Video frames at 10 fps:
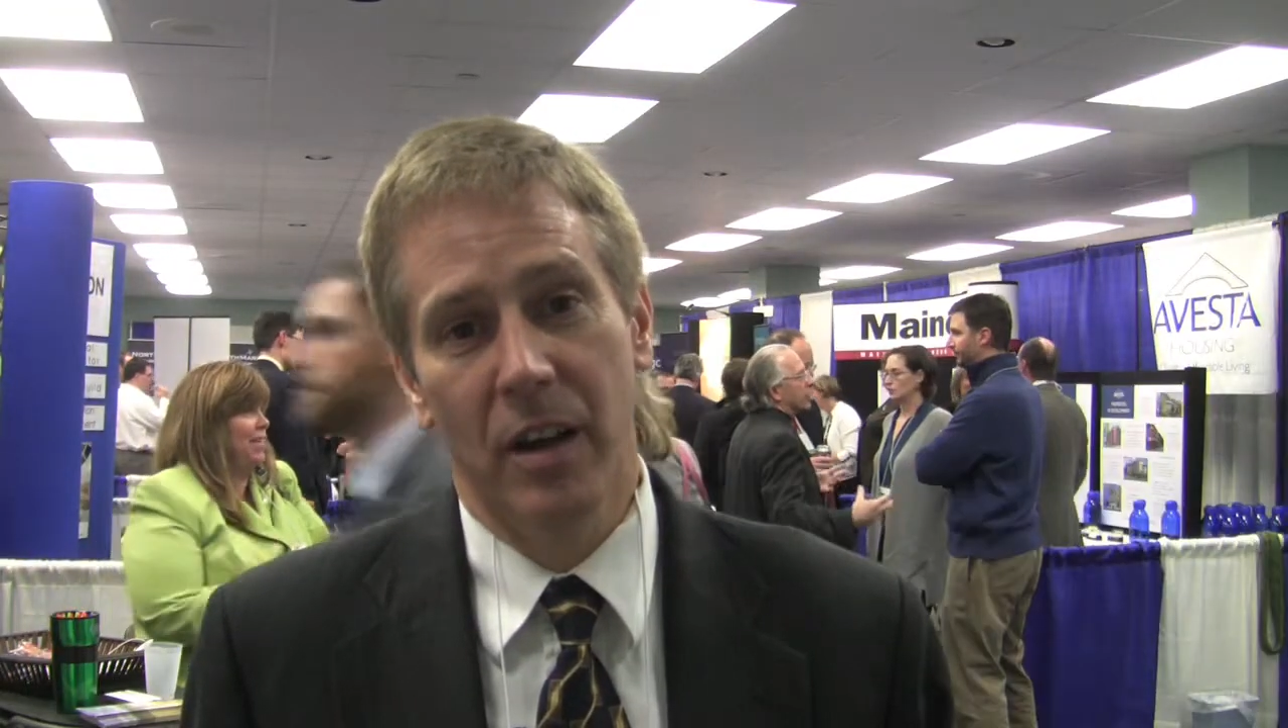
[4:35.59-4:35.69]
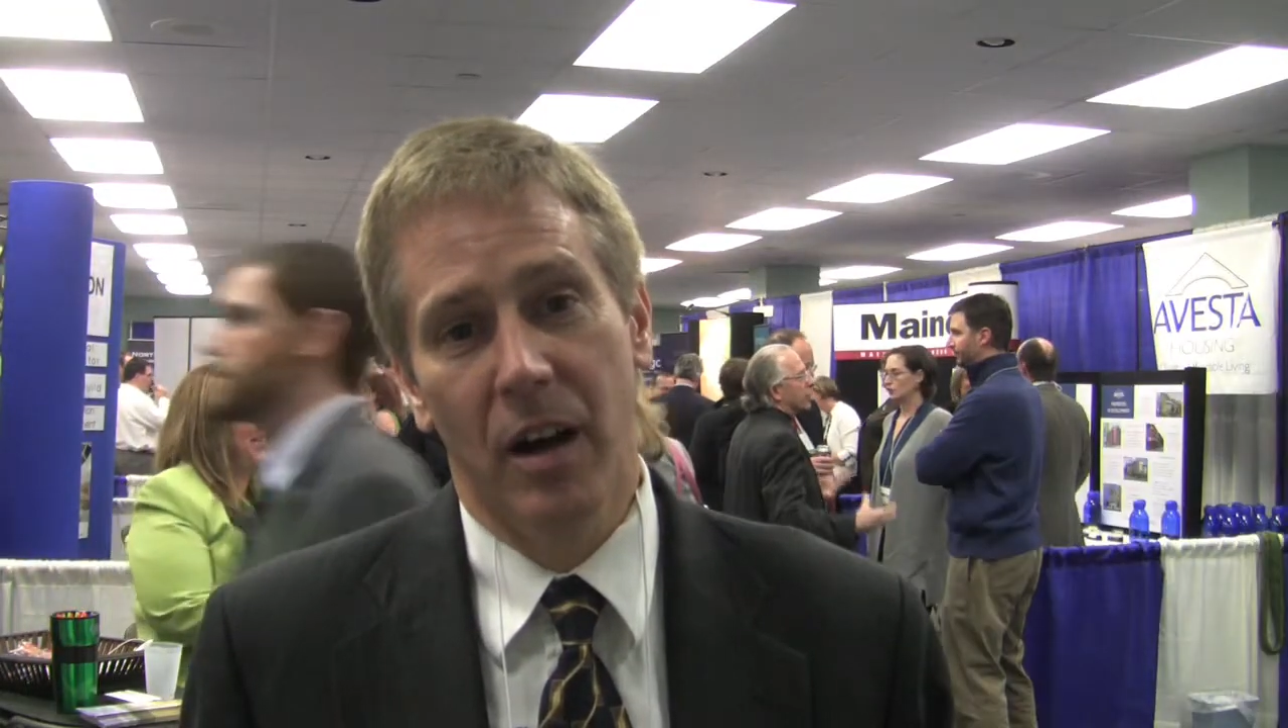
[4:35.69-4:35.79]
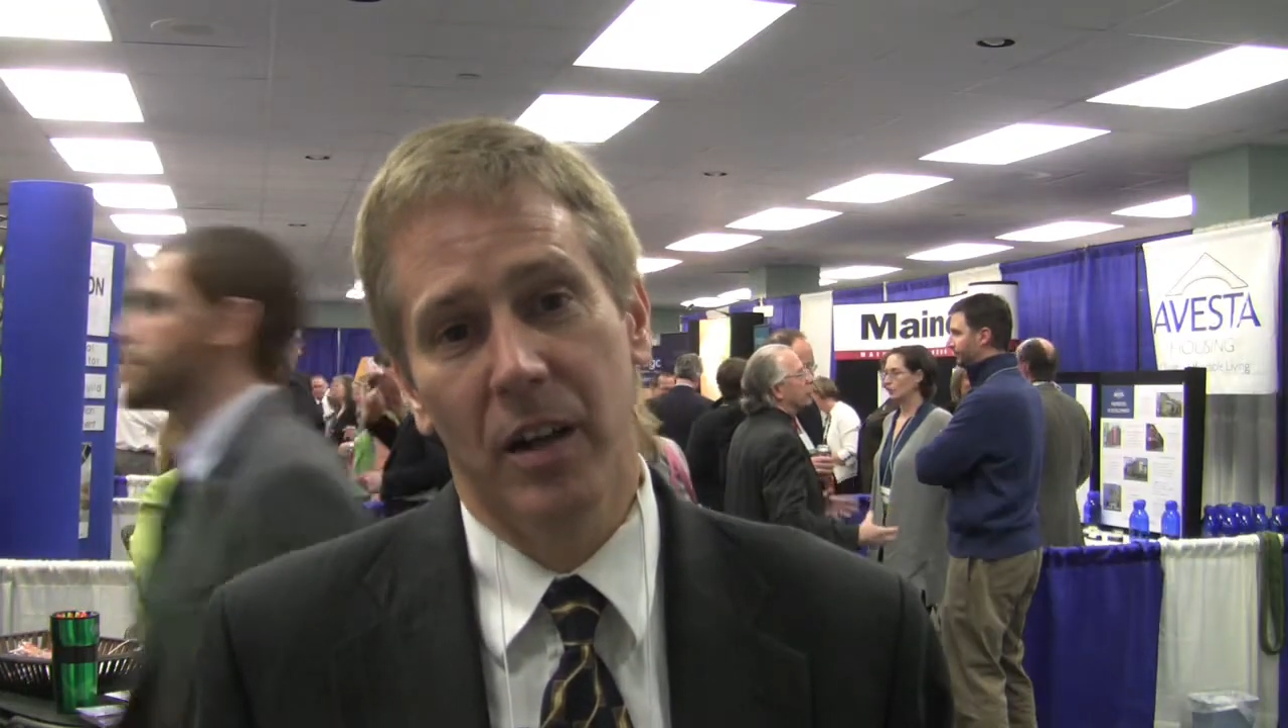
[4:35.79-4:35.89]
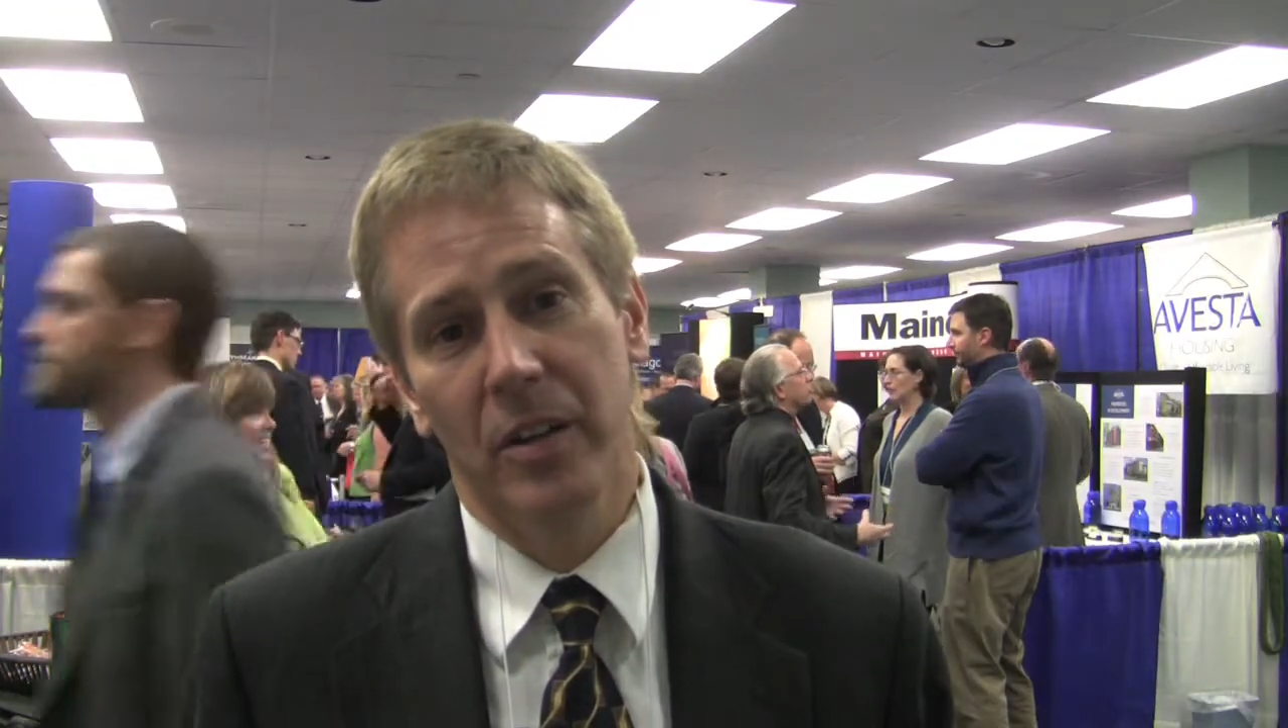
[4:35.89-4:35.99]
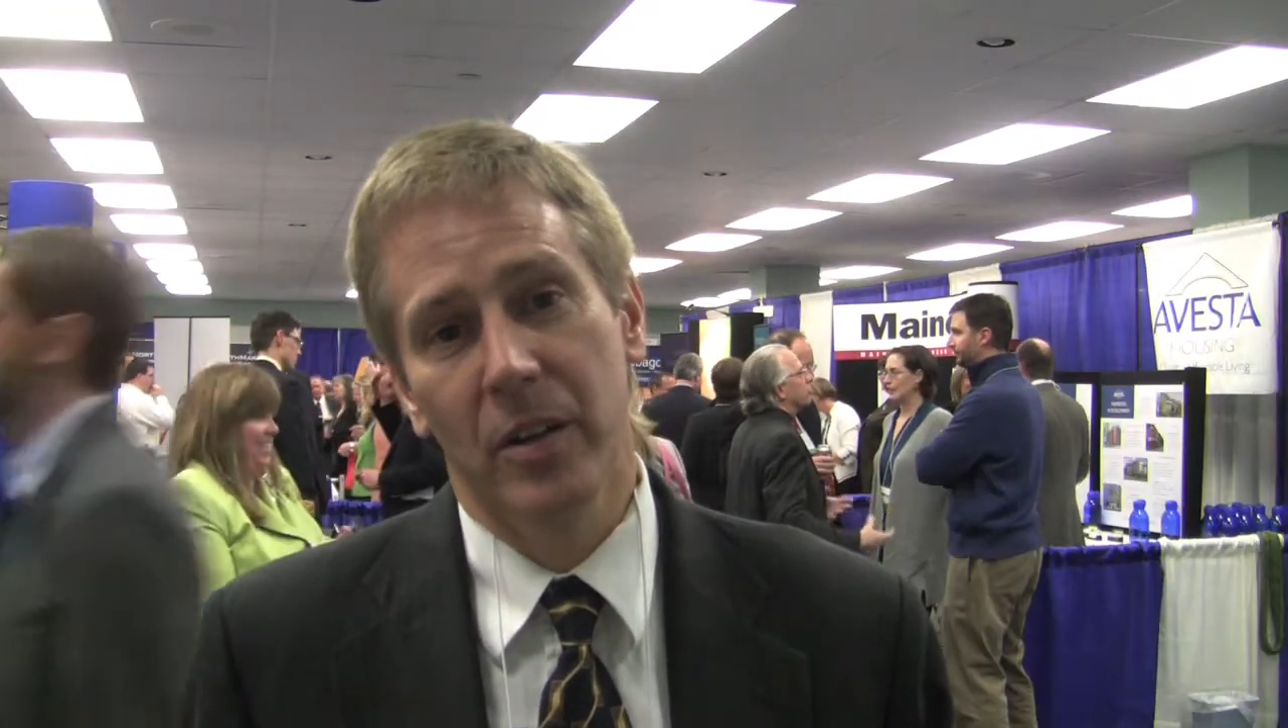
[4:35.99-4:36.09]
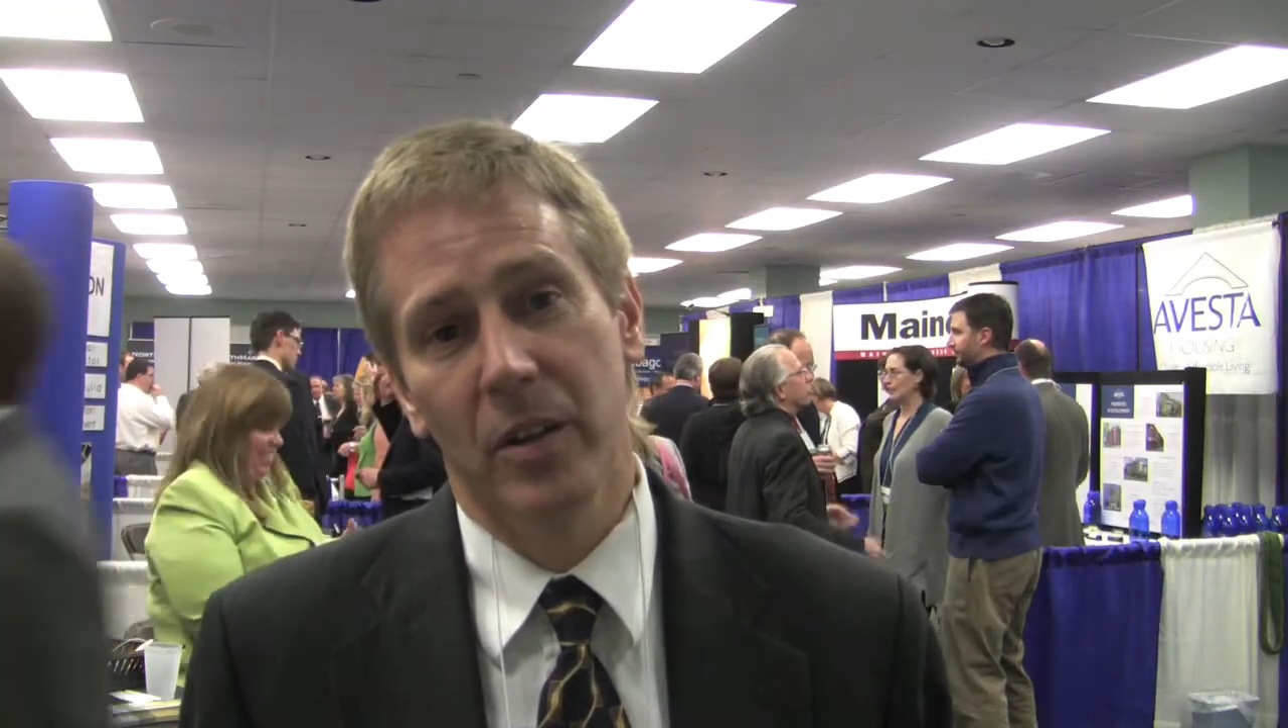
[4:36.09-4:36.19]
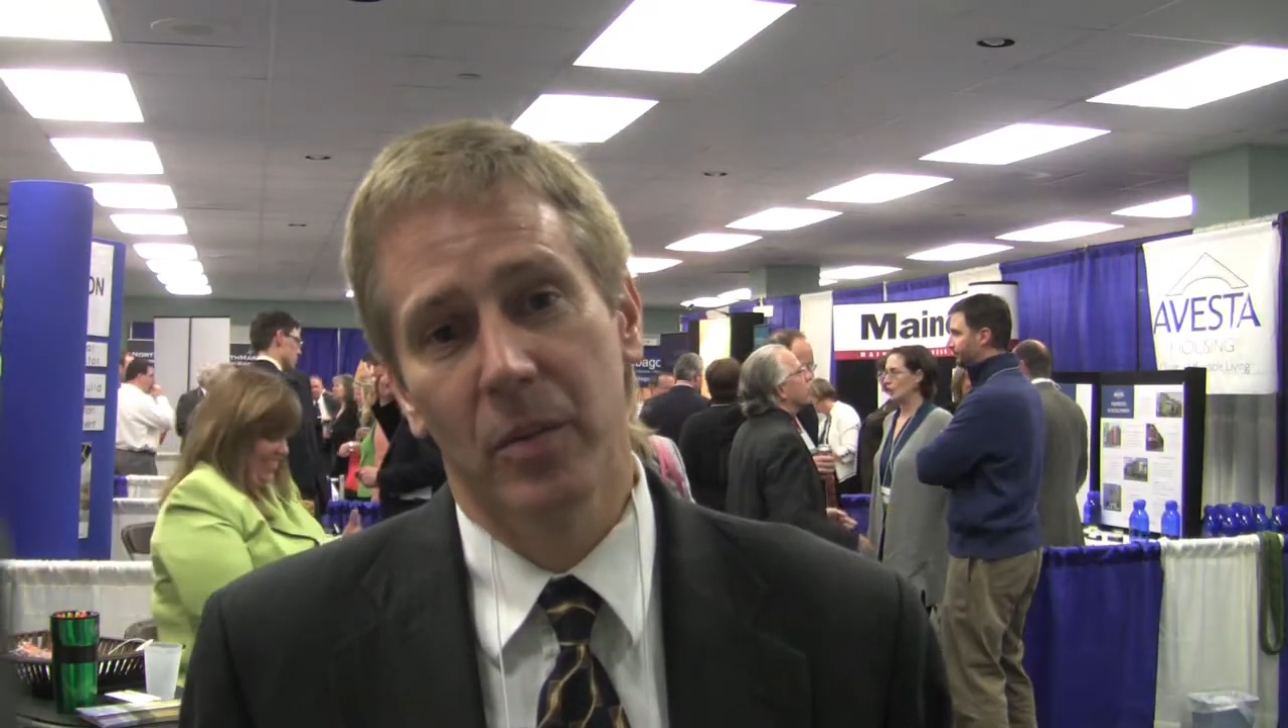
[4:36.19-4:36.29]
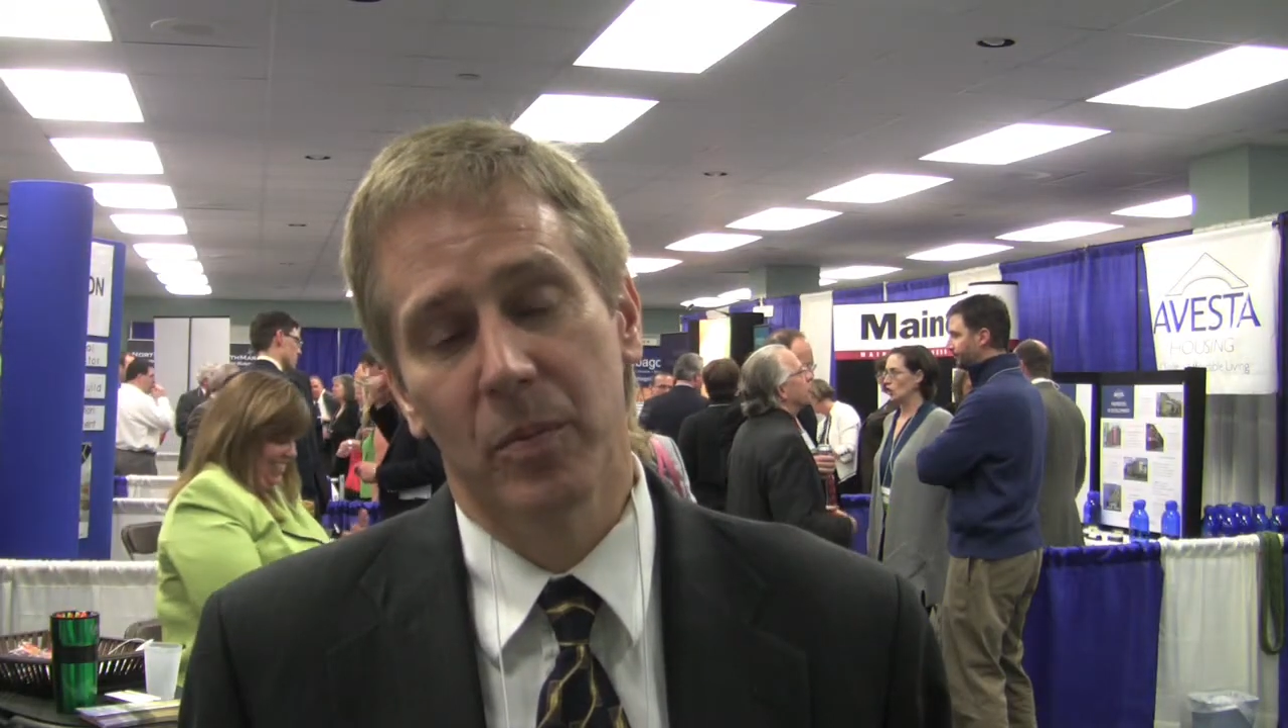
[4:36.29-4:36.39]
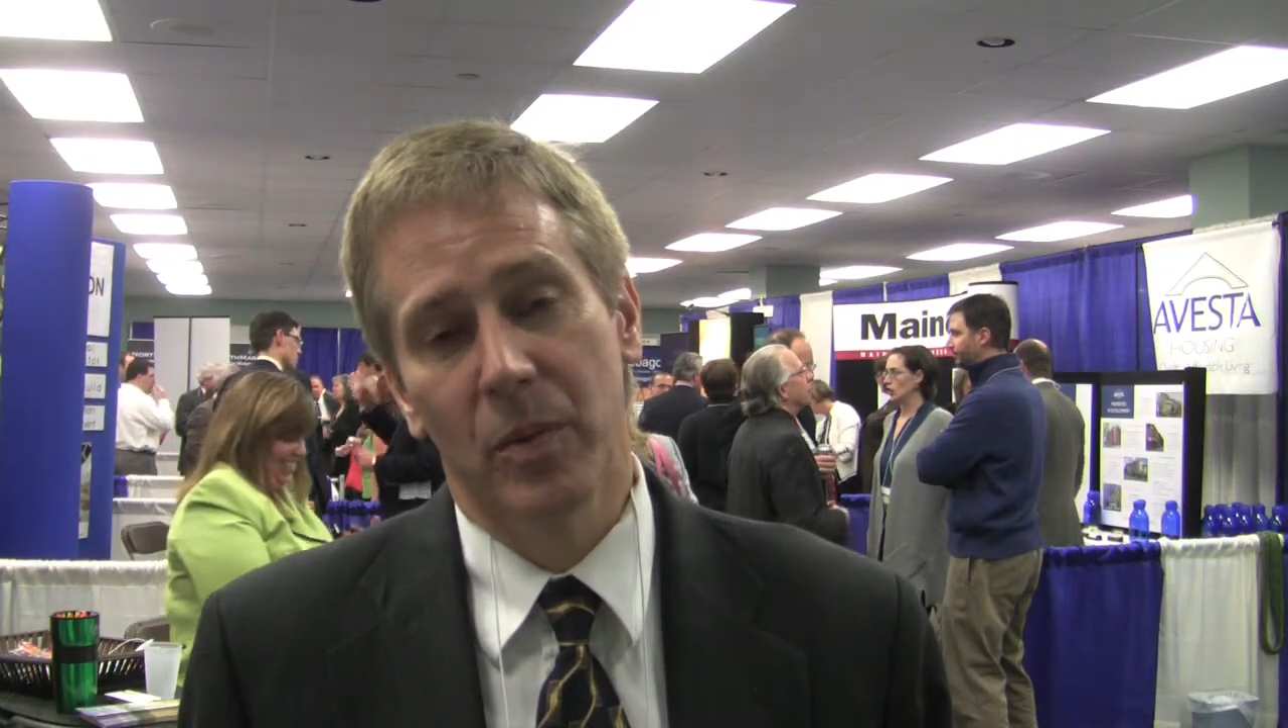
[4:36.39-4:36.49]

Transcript: on the